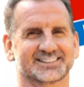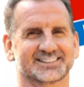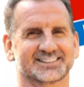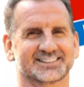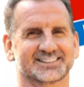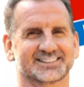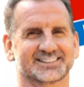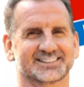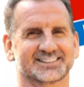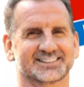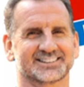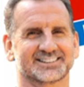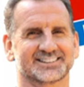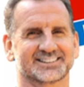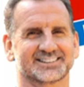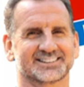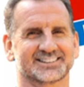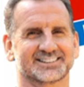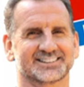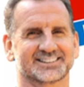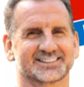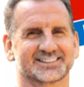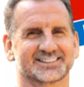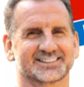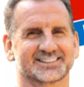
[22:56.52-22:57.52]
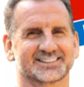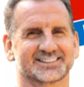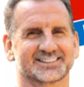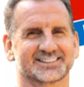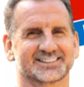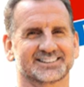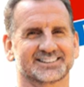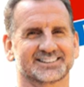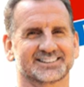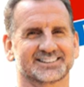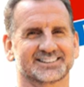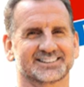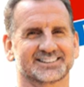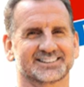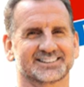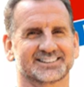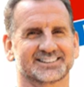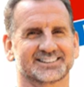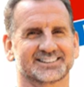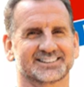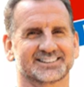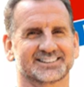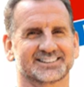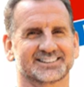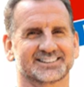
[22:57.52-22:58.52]

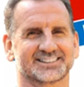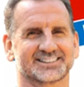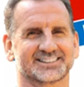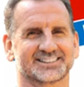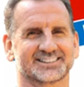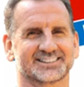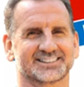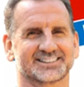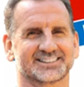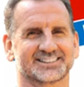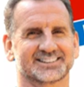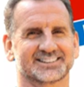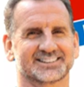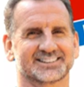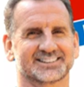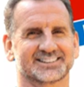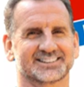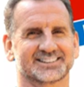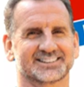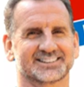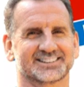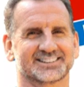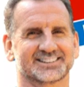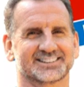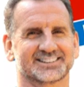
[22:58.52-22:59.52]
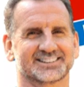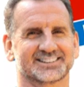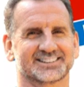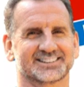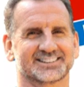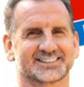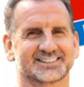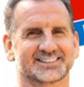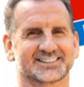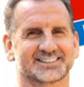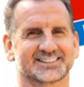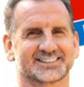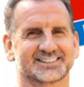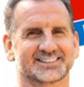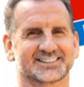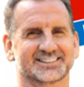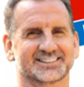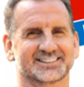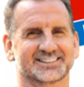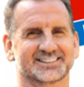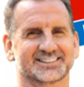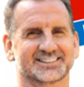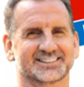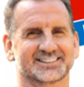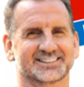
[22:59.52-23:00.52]

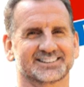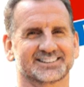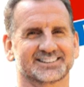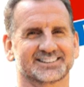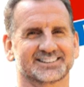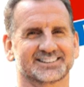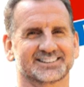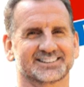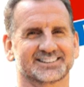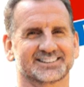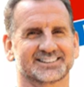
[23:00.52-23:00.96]
The face doesn't move, so there is nothing to read.